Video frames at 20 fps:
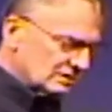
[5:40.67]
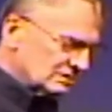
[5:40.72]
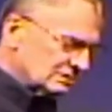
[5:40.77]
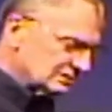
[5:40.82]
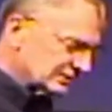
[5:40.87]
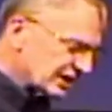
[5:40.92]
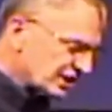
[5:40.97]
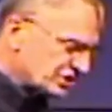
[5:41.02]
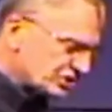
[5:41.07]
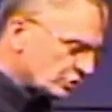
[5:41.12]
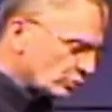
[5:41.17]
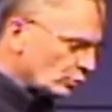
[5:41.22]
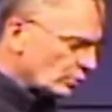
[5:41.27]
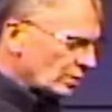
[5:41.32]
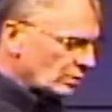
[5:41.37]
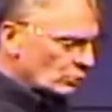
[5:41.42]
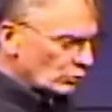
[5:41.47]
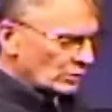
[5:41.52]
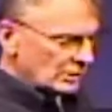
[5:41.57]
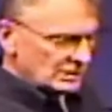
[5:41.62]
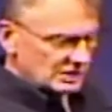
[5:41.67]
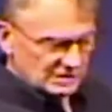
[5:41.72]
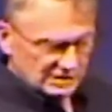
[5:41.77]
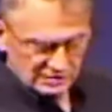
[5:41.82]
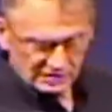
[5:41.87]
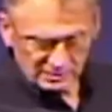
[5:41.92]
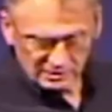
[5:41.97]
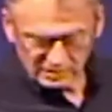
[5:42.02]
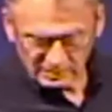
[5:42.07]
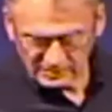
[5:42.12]
election went
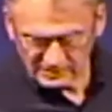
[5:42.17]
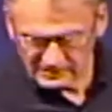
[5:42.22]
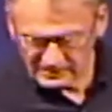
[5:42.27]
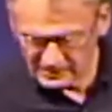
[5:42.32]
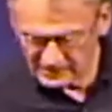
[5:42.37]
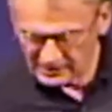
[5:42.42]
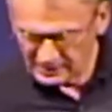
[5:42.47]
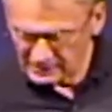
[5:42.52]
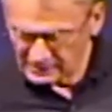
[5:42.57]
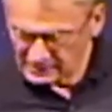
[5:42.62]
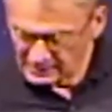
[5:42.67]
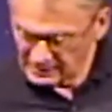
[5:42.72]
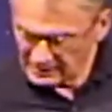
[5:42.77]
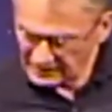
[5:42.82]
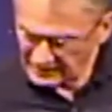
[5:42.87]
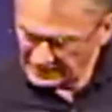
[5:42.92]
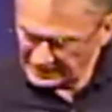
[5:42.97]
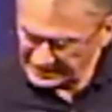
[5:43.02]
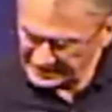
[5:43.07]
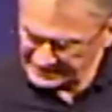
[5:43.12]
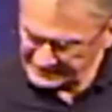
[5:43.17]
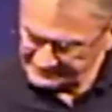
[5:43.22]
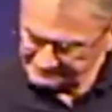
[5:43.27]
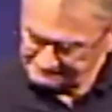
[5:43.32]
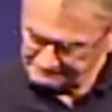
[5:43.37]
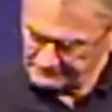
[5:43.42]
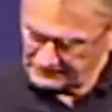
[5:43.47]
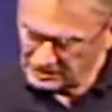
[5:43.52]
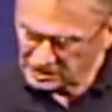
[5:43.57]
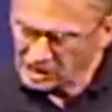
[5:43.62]
well, uh,
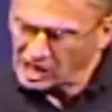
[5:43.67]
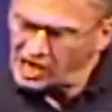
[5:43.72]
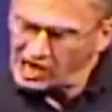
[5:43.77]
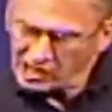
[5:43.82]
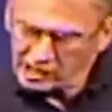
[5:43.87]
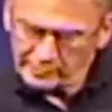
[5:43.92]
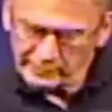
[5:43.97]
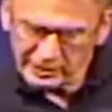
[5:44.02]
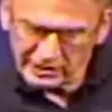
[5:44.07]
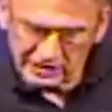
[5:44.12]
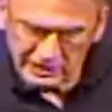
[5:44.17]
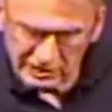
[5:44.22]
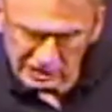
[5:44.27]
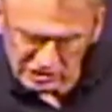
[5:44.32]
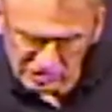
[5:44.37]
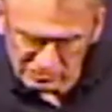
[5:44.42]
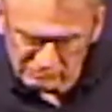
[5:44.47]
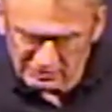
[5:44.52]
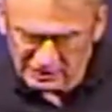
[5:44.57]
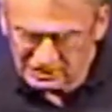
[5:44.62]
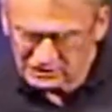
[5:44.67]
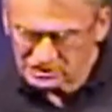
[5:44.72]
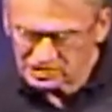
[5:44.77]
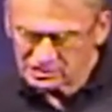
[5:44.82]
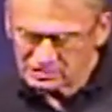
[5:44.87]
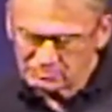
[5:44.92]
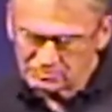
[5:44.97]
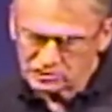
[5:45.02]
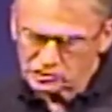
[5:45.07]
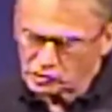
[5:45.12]
the economy is, is
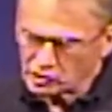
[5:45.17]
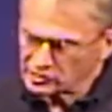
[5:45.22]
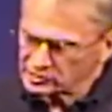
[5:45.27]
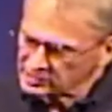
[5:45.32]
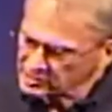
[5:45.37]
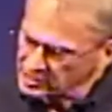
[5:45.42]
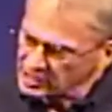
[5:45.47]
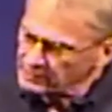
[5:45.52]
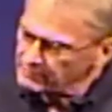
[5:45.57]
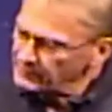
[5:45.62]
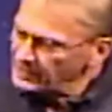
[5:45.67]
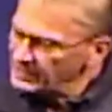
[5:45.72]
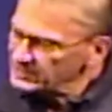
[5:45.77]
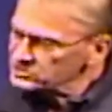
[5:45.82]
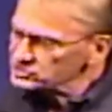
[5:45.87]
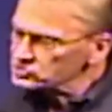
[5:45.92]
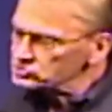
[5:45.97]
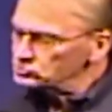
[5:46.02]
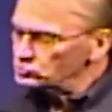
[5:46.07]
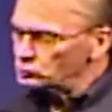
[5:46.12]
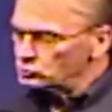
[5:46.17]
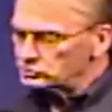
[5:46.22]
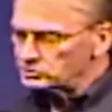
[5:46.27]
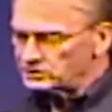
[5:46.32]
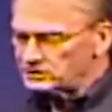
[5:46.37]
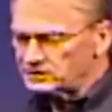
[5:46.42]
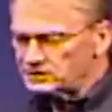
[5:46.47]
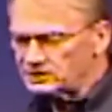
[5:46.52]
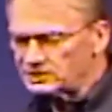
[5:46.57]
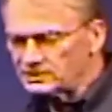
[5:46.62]
starting to come back
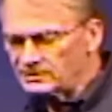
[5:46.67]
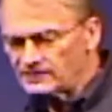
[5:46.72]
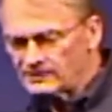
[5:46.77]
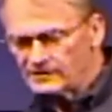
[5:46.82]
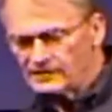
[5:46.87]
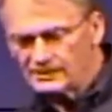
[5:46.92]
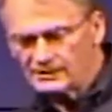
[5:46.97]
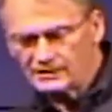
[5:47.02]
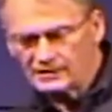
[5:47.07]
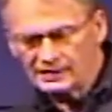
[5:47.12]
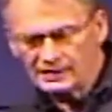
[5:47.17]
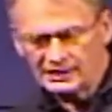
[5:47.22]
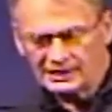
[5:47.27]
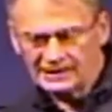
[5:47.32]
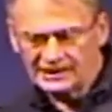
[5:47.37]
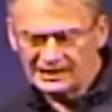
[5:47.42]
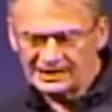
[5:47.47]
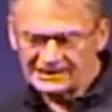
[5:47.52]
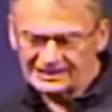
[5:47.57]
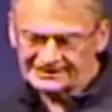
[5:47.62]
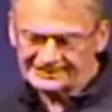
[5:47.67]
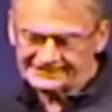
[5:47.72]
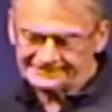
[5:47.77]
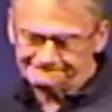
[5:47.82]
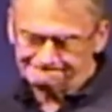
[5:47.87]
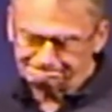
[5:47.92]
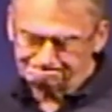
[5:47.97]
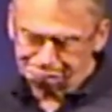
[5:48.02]
slowly. Uh,